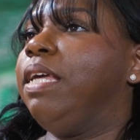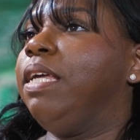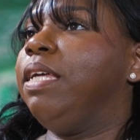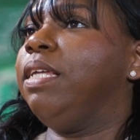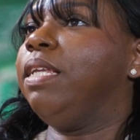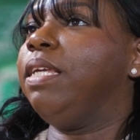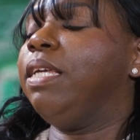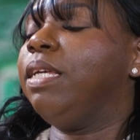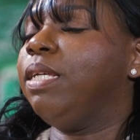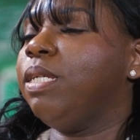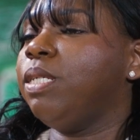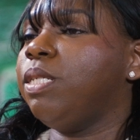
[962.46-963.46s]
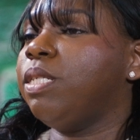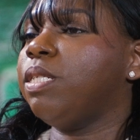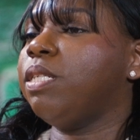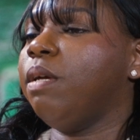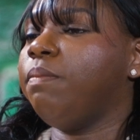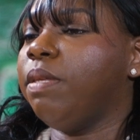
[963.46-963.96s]
it is
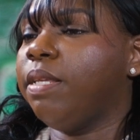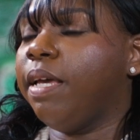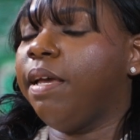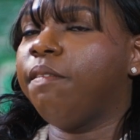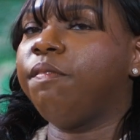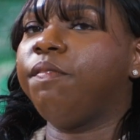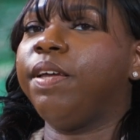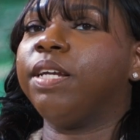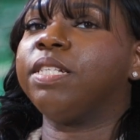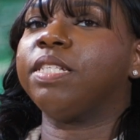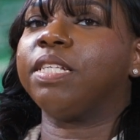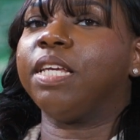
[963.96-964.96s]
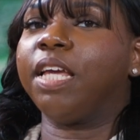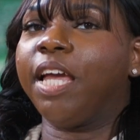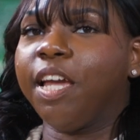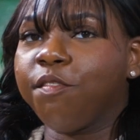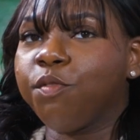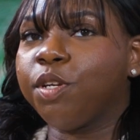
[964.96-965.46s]
something that affects
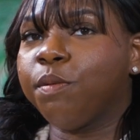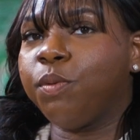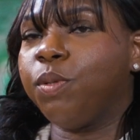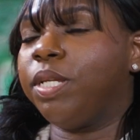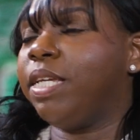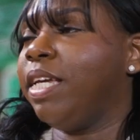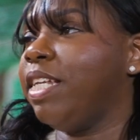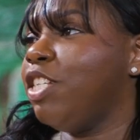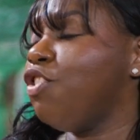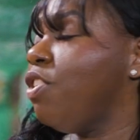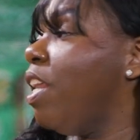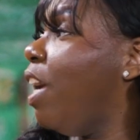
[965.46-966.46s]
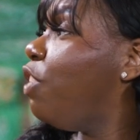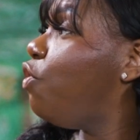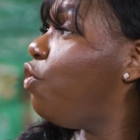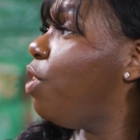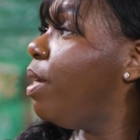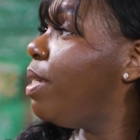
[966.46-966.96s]
every community, and it's not
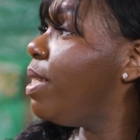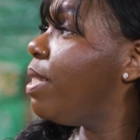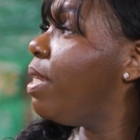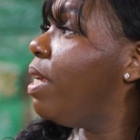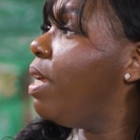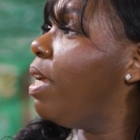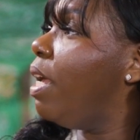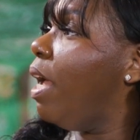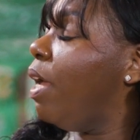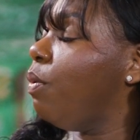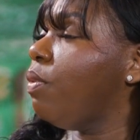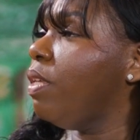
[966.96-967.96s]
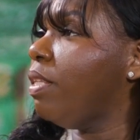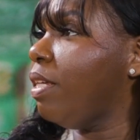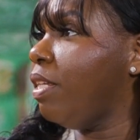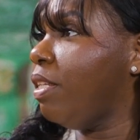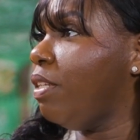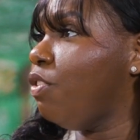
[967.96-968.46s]
just, I don't think
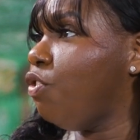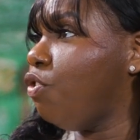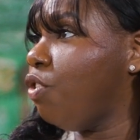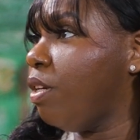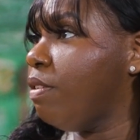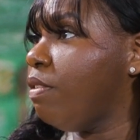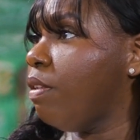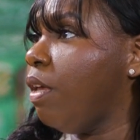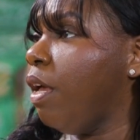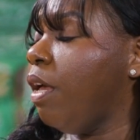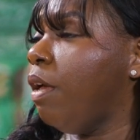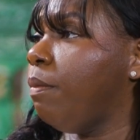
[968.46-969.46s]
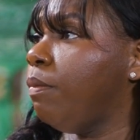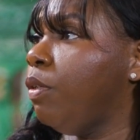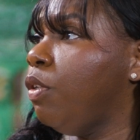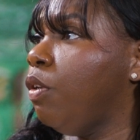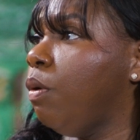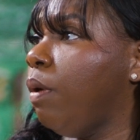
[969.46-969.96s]
that it is just
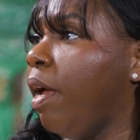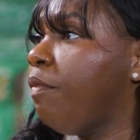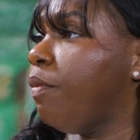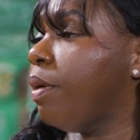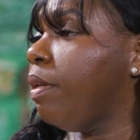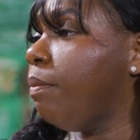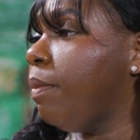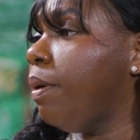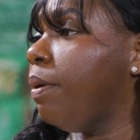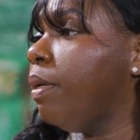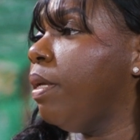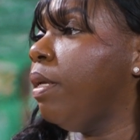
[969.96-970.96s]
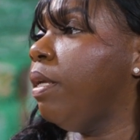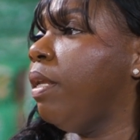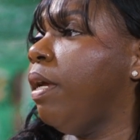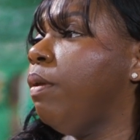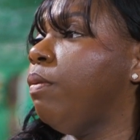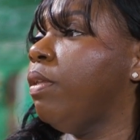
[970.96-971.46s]
African
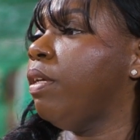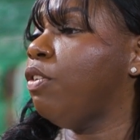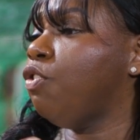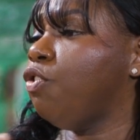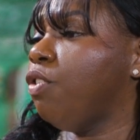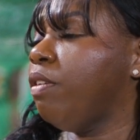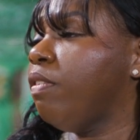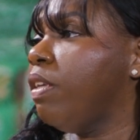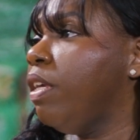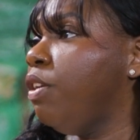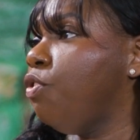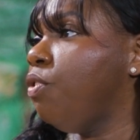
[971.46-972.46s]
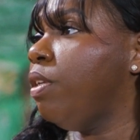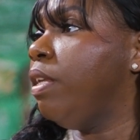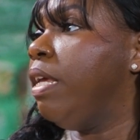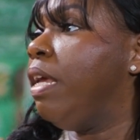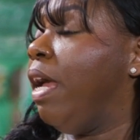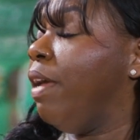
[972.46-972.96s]
American. I don't think it's just Asian.
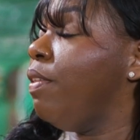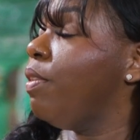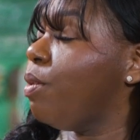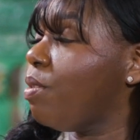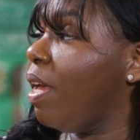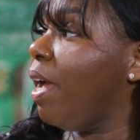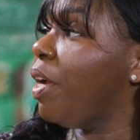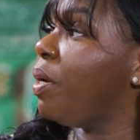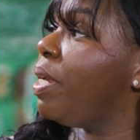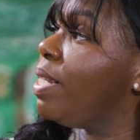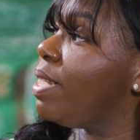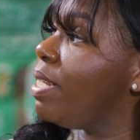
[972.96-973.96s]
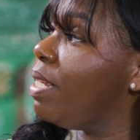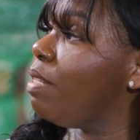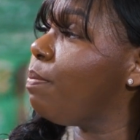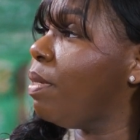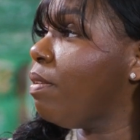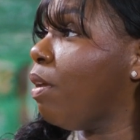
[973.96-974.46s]
I think there's a higher
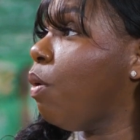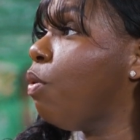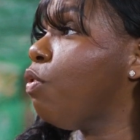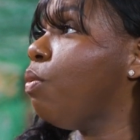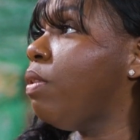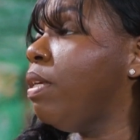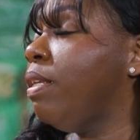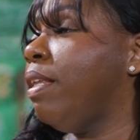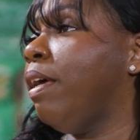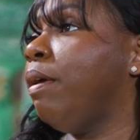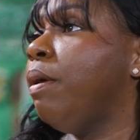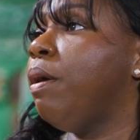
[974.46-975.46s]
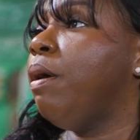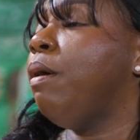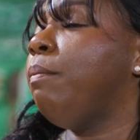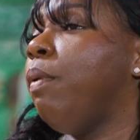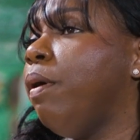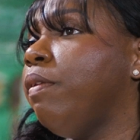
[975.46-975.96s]
incidence, because I also think that
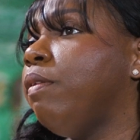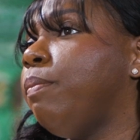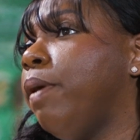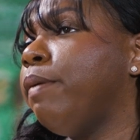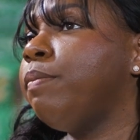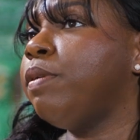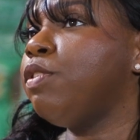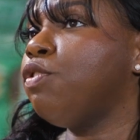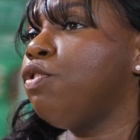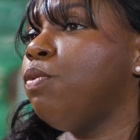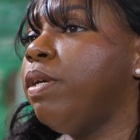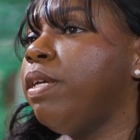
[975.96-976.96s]
part of the problem is